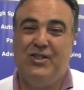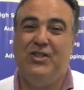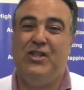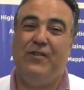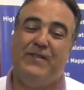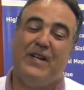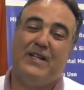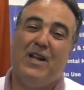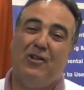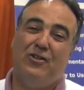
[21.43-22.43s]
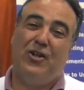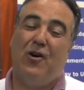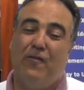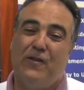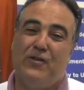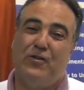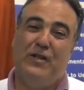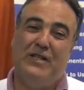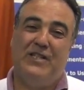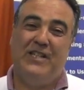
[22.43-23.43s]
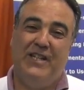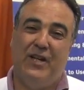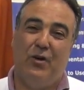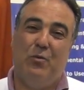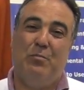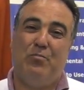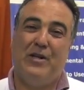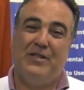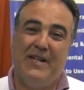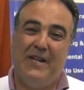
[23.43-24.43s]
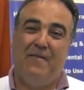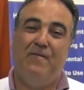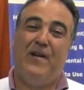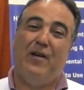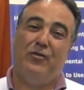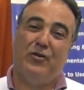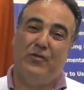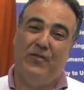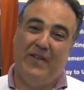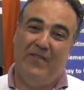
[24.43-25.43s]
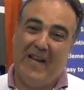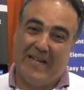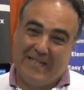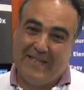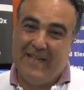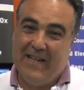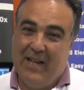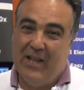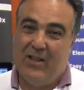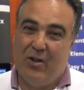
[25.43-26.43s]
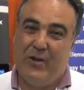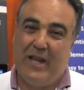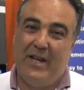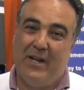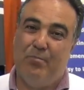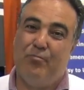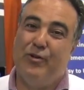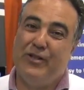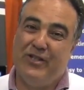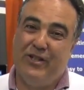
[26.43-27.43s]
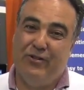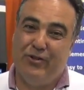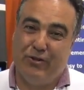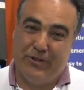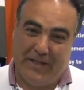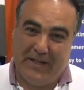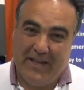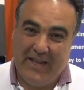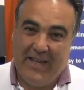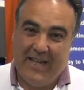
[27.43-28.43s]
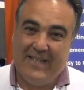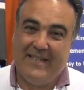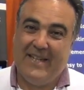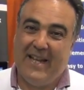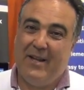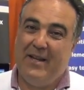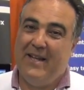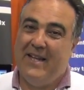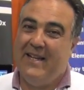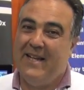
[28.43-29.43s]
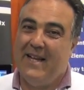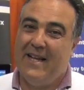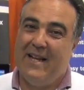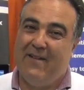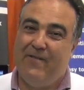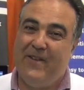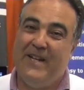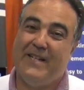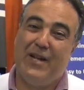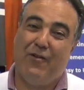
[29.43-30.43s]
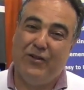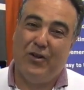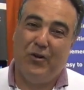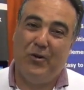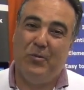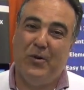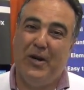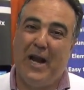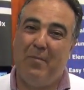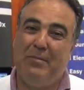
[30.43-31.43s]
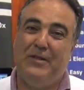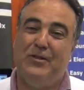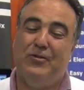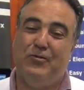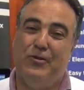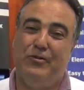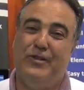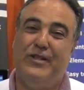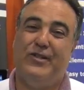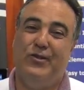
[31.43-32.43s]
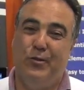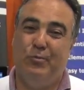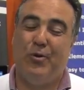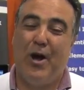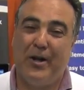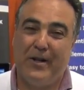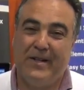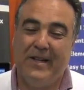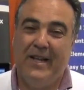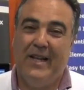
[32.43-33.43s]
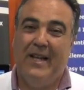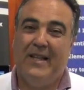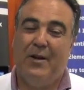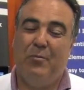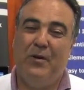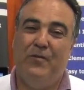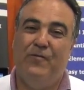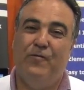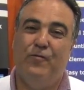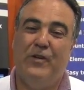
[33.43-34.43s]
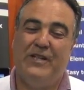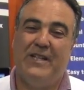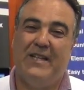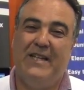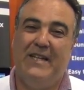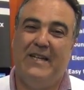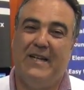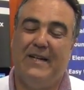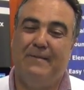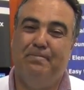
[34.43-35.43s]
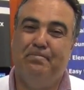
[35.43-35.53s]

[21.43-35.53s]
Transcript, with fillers: Chief Technology Officer and CEO and President and Founder of EVEX located in Princeton, New Jersey. And today in uh, Phoenix, Arizona, we're happy to introduce this new product that we've recently uh,